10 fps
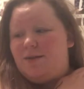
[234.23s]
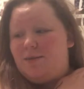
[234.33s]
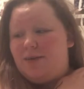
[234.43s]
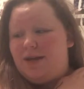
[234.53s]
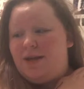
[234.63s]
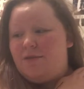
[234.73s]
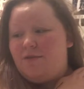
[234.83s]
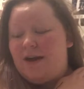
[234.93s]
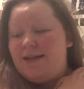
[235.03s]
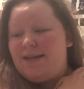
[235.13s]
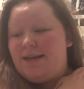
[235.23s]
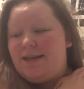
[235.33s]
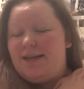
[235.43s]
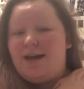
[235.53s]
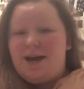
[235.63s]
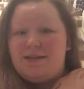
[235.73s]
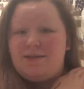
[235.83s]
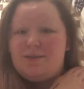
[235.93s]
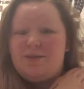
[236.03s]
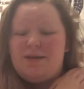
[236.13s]
when it finally hit like high
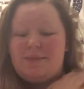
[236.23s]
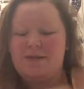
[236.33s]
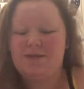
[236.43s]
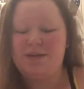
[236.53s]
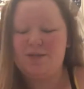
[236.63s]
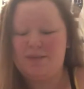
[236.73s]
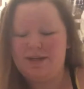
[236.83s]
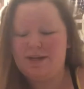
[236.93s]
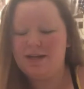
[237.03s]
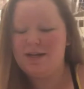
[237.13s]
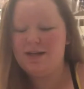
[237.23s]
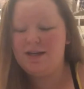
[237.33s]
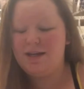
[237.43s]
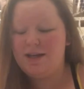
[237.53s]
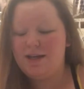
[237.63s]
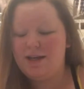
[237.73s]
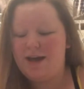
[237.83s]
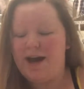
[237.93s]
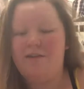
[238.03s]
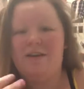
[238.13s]
school in my freshman year,
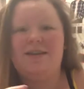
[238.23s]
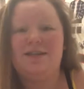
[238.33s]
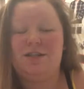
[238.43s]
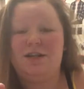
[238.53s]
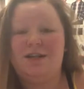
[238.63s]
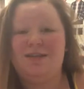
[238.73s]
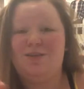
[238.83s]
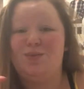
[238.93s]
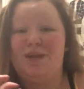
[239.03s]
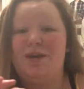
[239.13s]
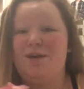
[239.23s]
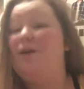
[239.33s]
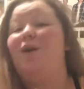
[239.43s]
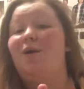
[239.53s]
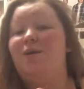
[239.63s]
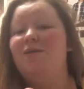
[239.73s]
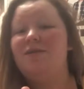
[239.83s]
I finally started to let go